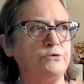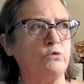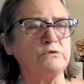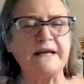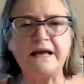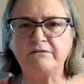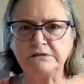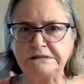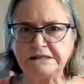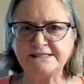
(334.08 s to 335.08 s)
you only
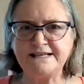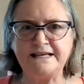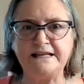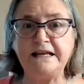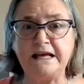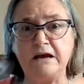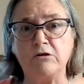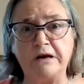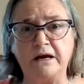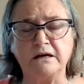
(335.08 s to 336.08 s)
have a little teeny
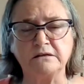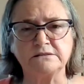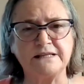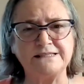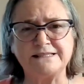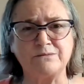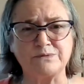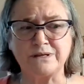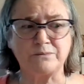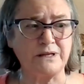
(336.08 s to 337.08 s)
area. They said
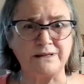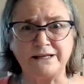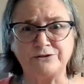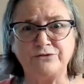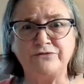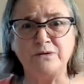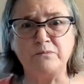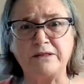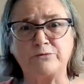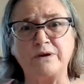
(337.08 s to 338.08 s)
it was something like 2
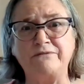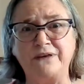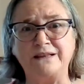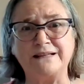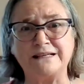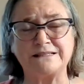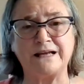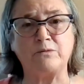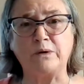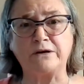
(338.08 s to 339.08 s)
feet by 3 feet.
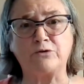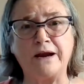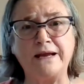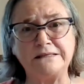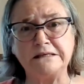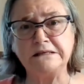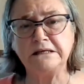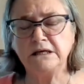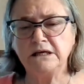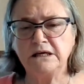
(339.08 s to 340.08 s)
That's like one crate.